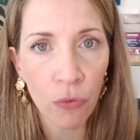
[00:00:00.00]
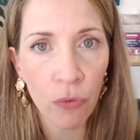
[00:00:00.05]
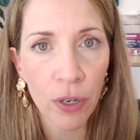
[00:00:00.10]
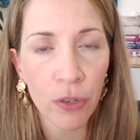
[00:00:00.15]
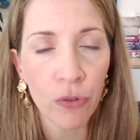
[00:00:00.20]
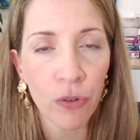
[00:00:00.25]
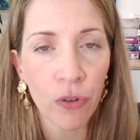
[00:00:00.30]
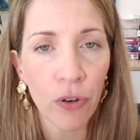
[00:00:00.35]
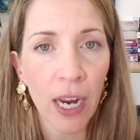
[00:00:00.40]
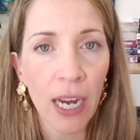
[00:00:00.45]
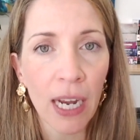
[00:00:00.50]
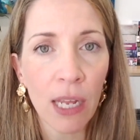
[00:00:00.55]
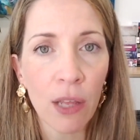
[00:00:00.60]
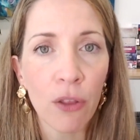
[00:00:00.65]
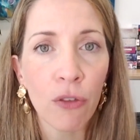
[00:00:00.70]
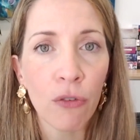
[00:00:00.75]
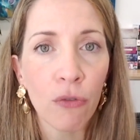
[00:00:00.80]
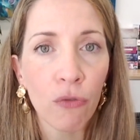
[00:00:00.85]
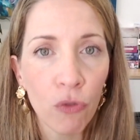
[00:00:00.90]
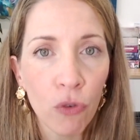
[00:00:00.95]
retrograding
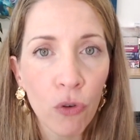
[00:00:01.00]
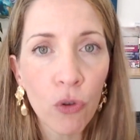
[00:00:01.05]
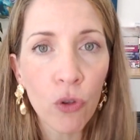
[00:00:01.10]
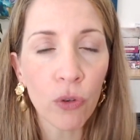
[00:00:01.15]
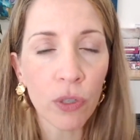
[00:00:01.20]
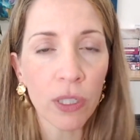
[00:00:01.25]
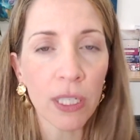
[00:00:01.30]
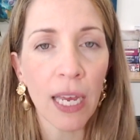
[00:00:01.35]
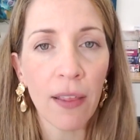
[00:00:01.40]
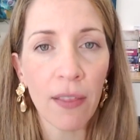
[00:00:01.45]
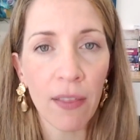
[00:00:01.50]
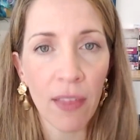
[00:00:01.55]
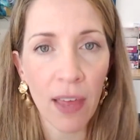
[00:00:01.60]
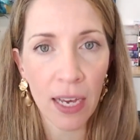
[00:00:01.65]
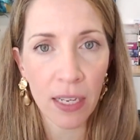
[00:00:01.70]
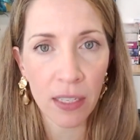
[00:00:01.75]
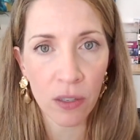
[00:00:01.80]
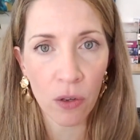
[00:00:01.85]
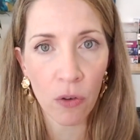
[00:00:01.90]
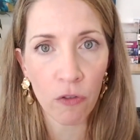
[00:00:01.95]
through your 10th
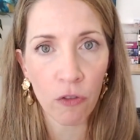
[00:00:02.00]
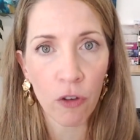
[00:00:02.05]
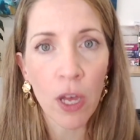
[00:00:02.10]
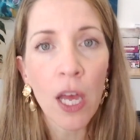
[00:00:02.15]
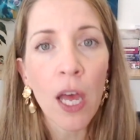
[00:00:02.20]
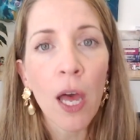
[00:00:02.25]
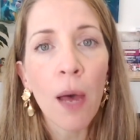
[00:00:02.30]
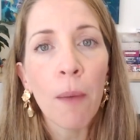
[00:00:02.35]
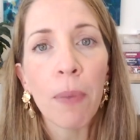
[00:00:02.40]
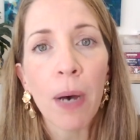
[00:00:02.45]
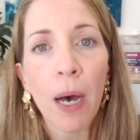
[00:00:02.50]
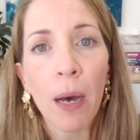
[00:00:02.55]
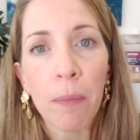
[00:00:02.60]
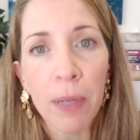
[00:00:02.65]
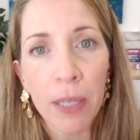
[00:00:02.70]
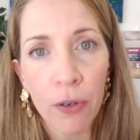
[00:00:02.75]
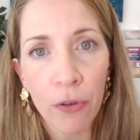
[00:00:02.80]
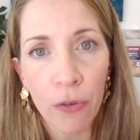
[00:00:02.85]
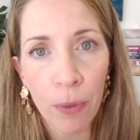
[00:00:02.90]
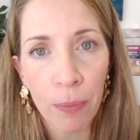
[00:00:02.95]
house of
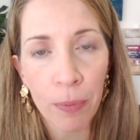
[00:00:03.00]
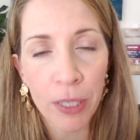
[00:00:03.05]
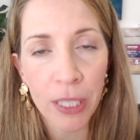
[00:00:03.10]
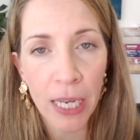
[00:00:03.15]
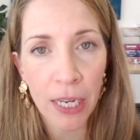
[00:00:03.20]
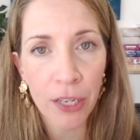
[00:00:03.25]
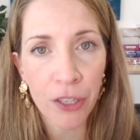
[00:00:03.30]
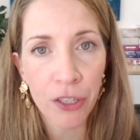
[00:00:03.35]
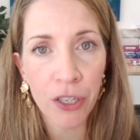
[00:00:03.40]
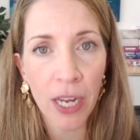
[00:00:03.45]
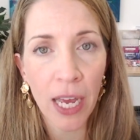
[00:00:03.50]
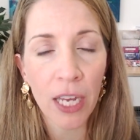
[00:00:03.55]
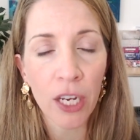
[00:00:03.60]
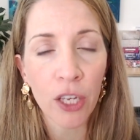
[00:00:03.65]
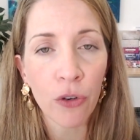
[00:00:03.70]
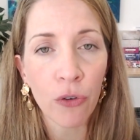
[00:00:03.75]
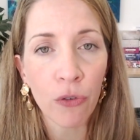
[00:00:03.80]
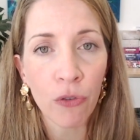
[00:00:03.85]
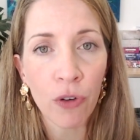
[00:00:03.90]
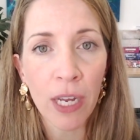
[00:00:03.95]
public reputation and
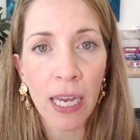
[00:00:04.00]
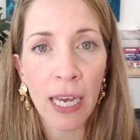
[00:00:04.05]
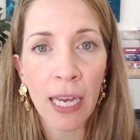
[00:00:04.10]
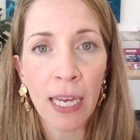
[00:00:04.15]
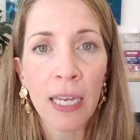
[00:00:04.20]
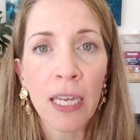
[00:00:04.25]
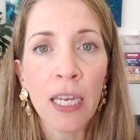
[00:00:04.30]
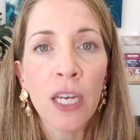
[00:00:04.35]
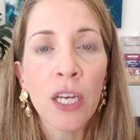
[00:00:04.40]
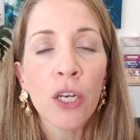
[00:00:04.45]
career.